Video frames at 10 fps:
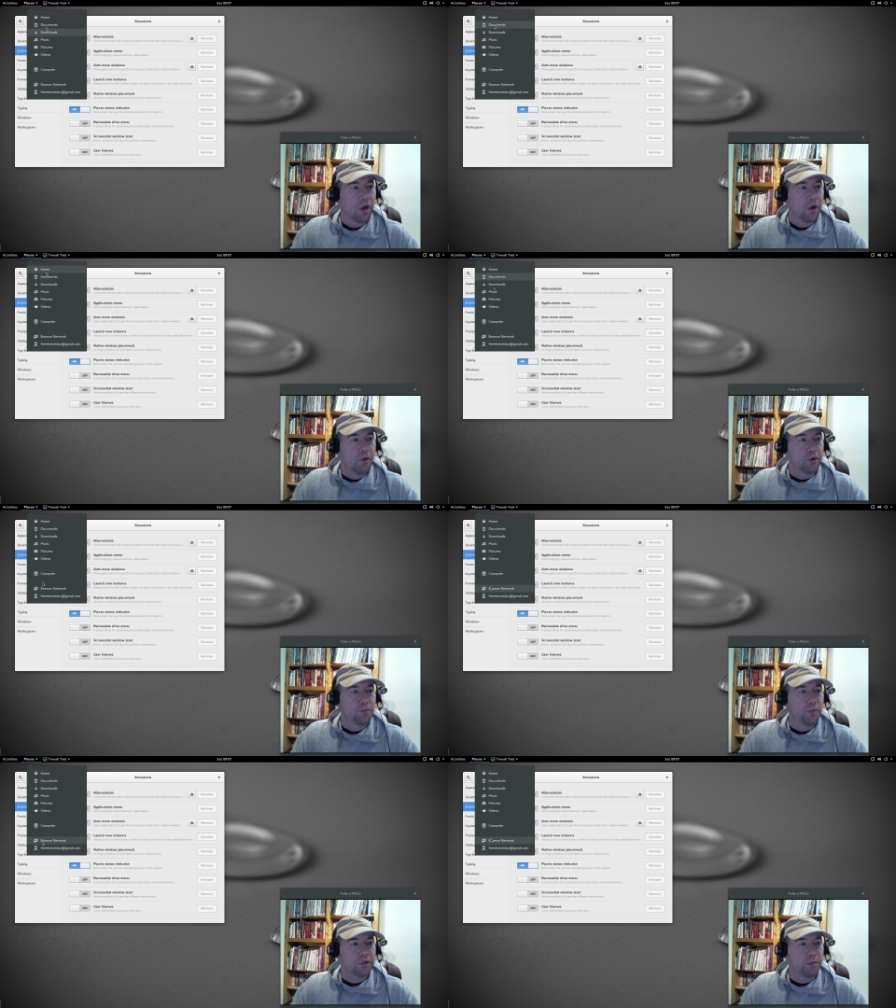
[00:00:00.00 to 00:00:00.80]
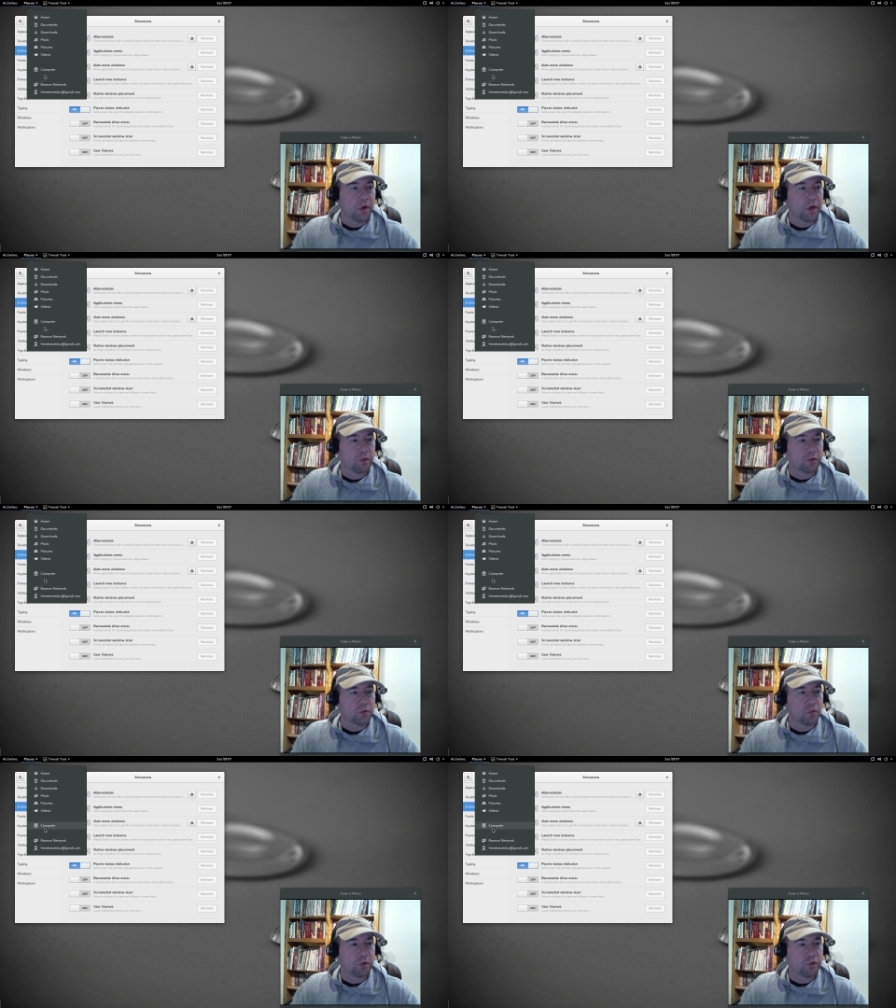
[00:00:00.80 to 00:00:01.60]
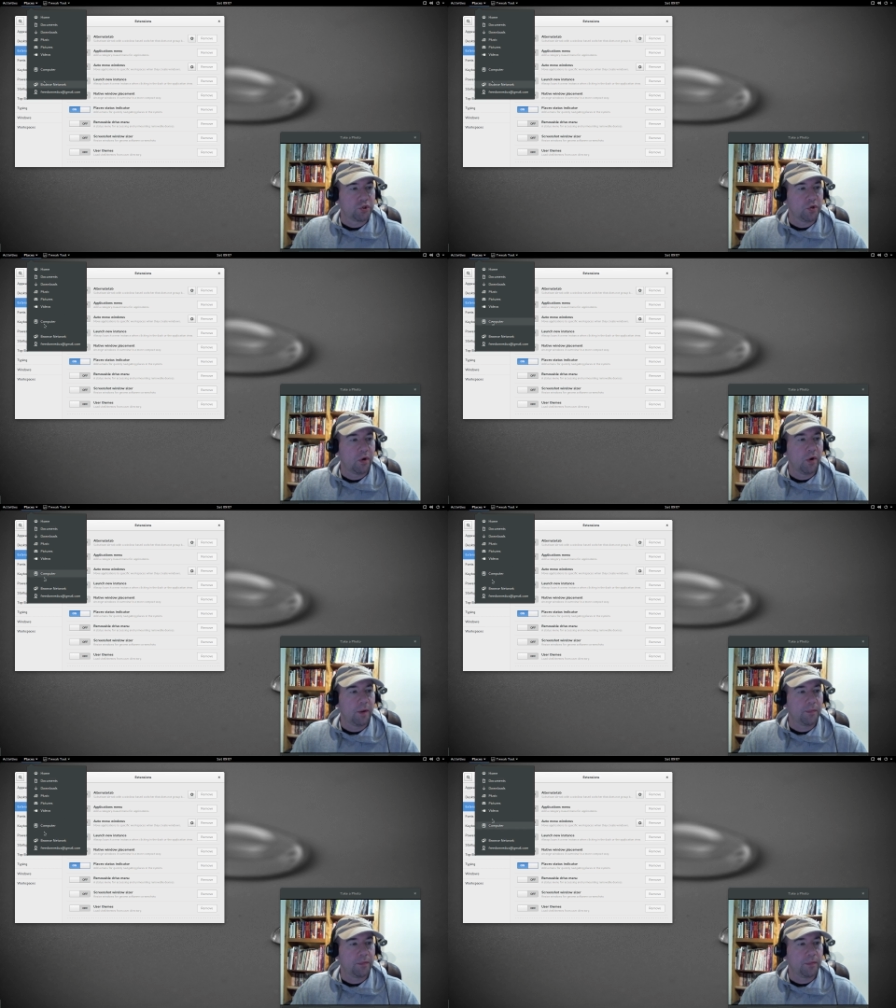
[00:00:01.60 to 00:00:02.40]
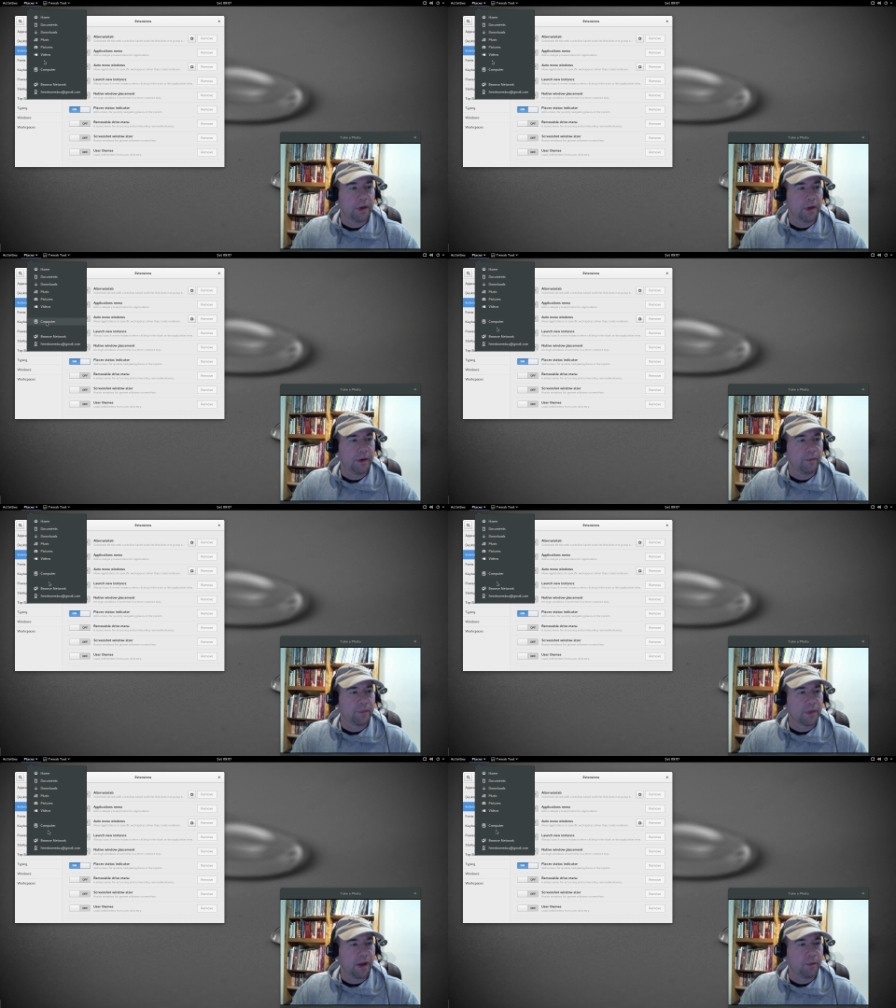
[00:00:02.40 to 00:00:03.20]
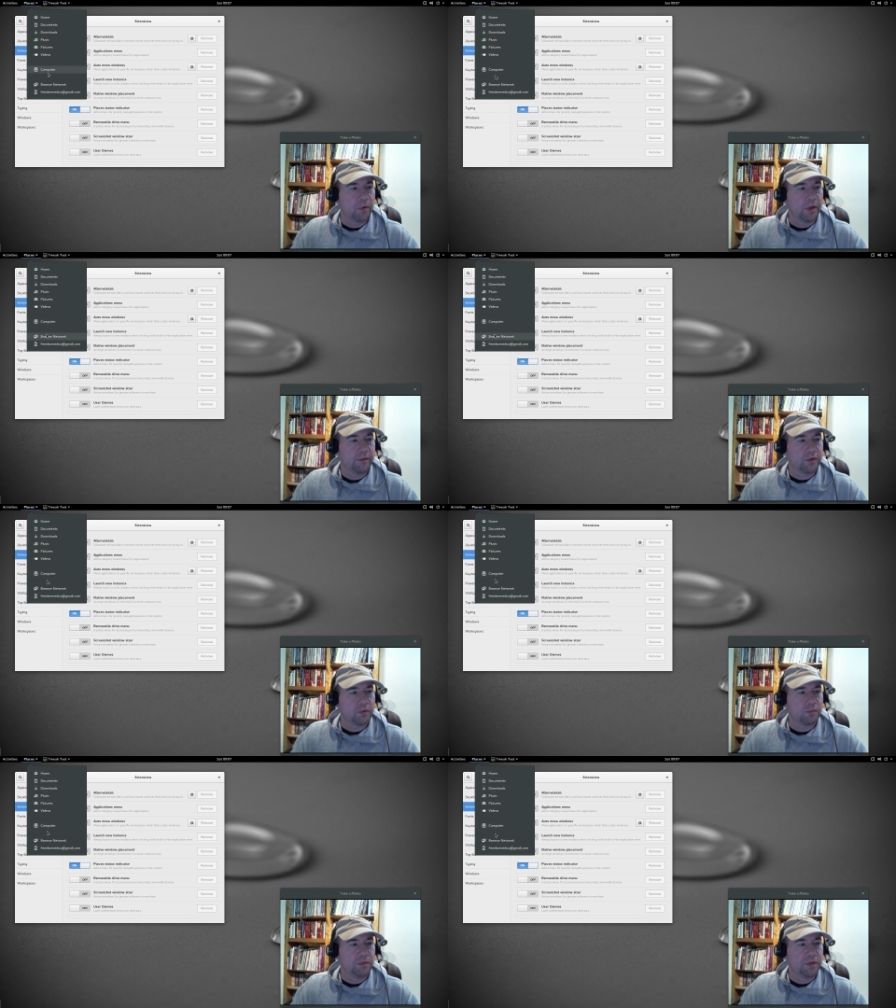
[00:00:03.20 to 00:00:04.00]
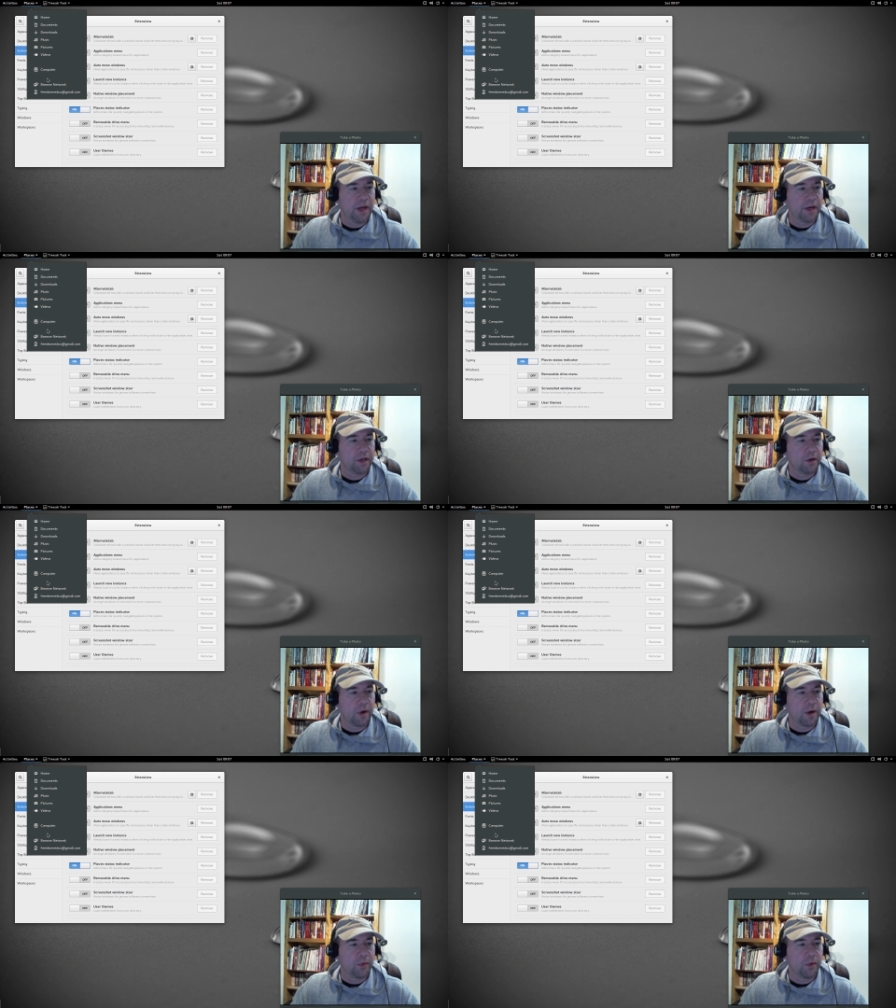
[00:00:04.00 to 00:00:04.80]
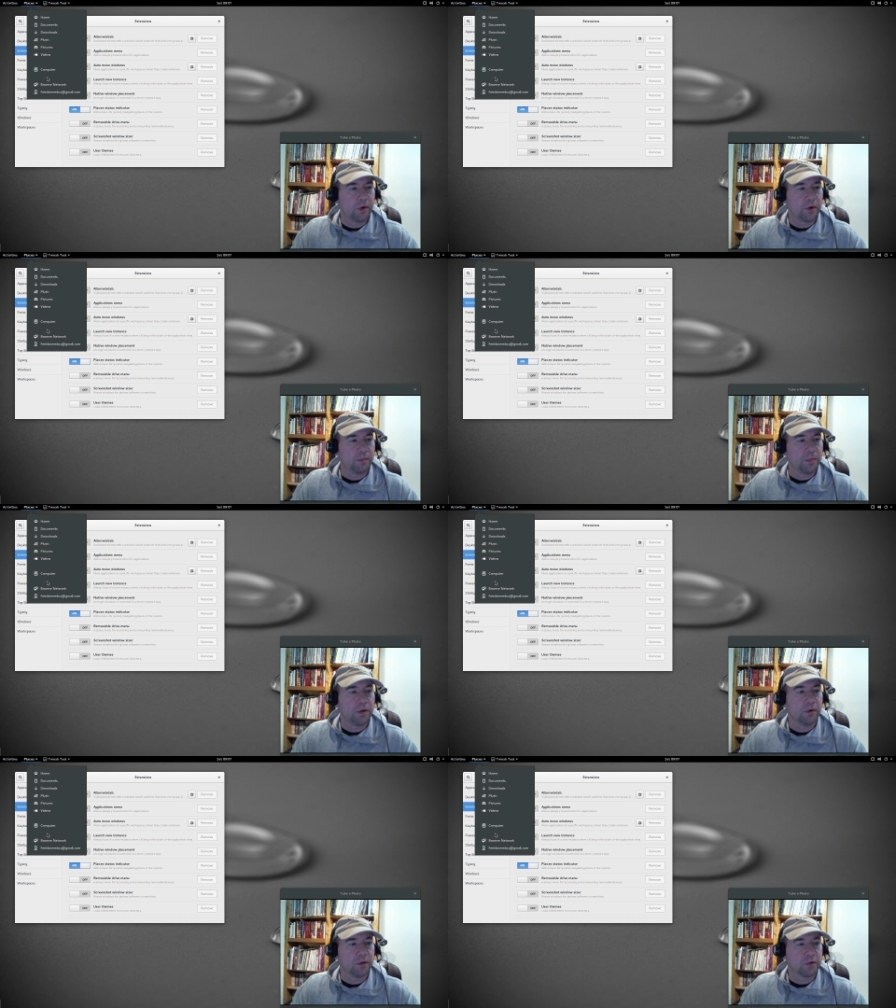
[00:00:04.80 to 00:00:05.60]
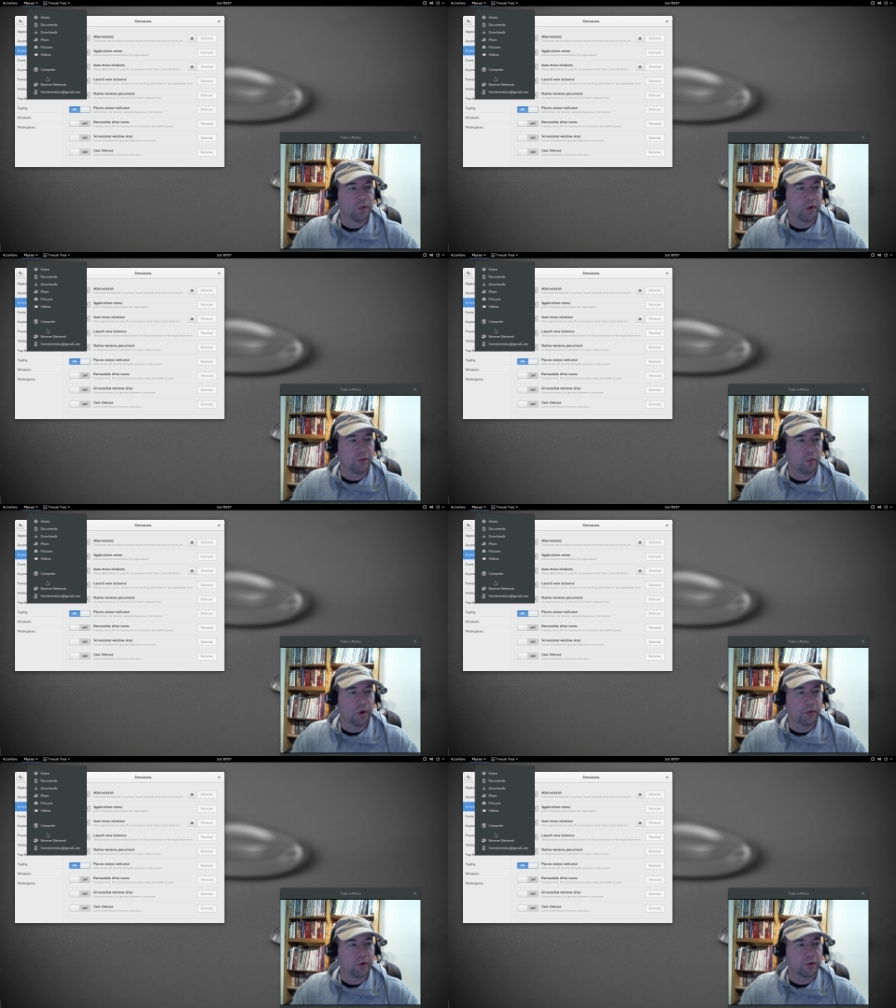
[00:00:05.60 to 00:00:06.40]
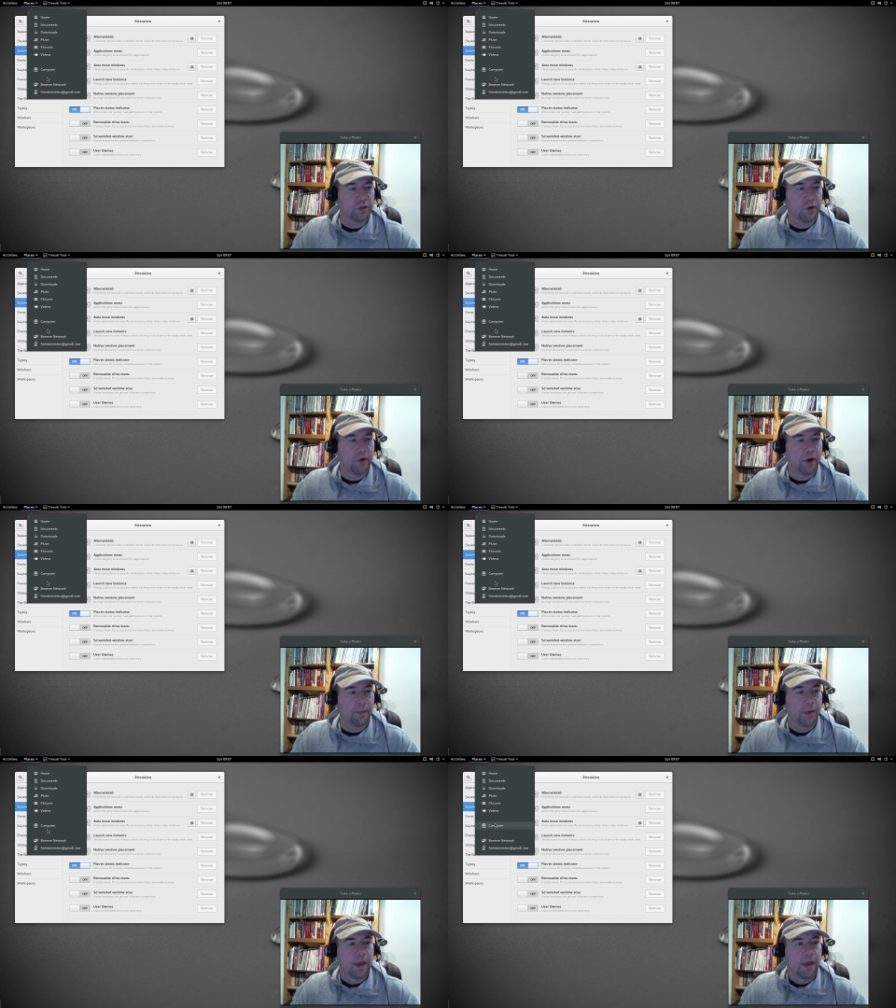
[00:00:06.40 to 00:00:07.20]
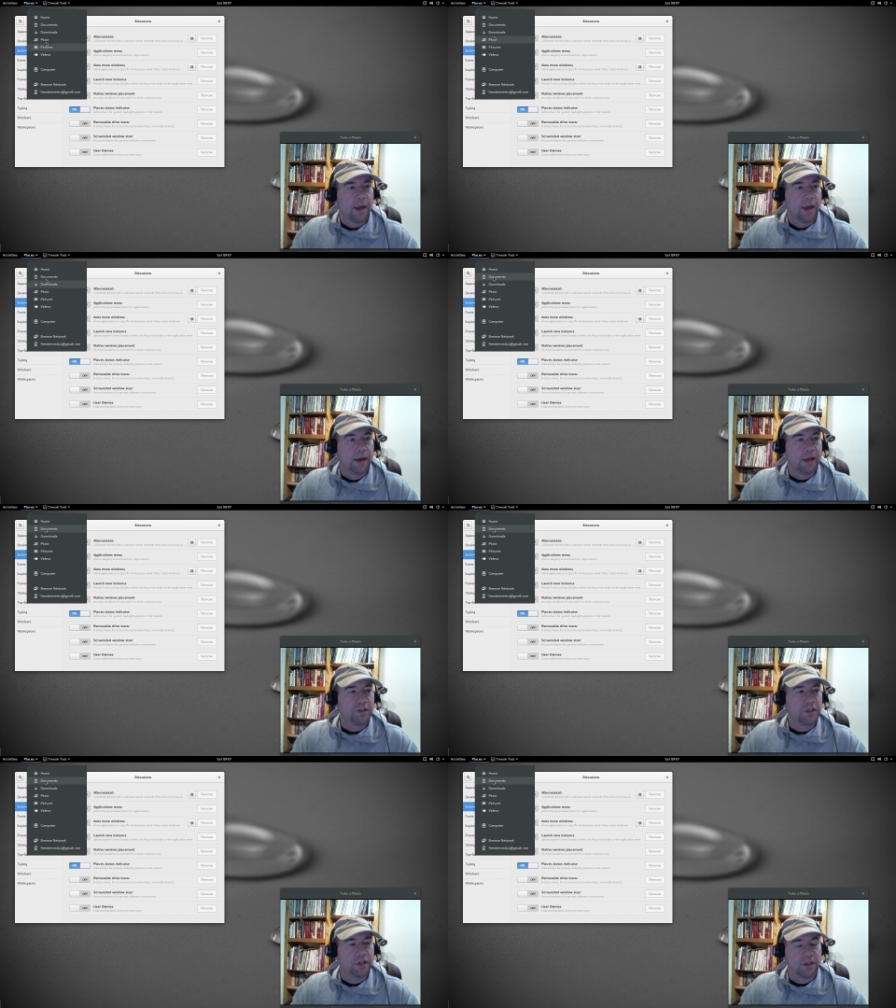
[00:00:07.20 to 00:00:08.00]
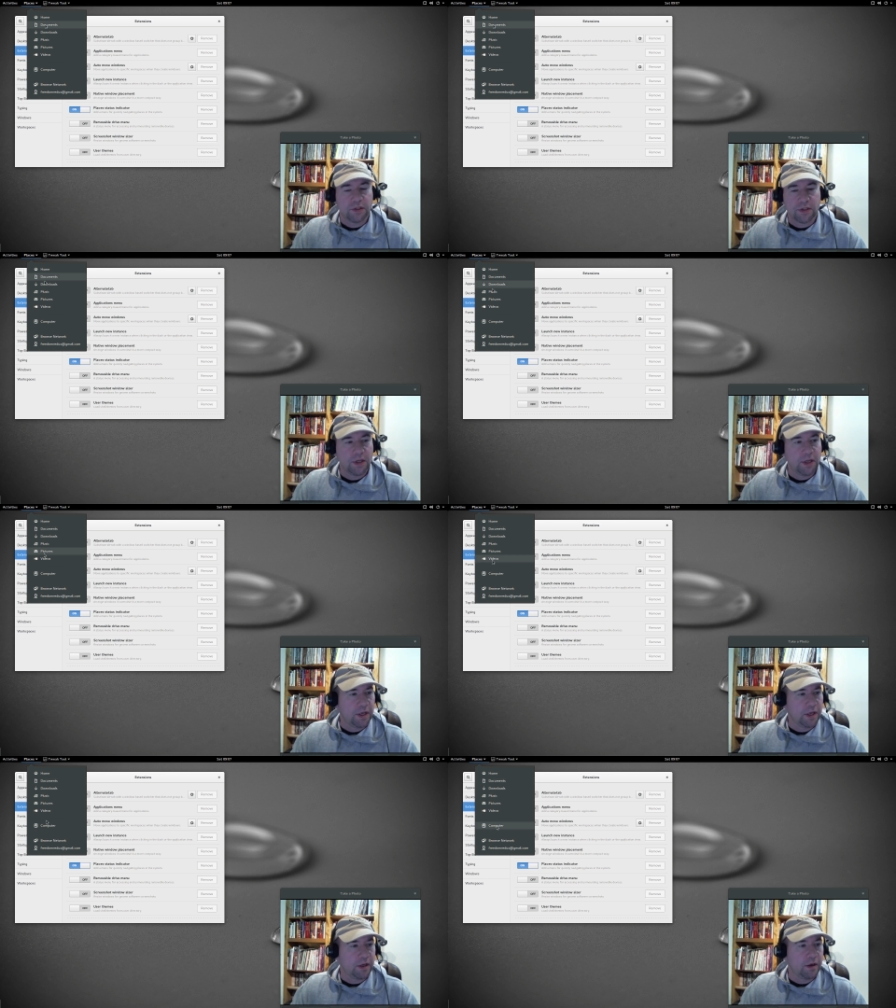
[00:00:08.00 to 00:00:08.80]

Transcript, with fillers: those bookmarks will show up. um, I believe it's down here right below computers where, where they'll show up. And as you can see,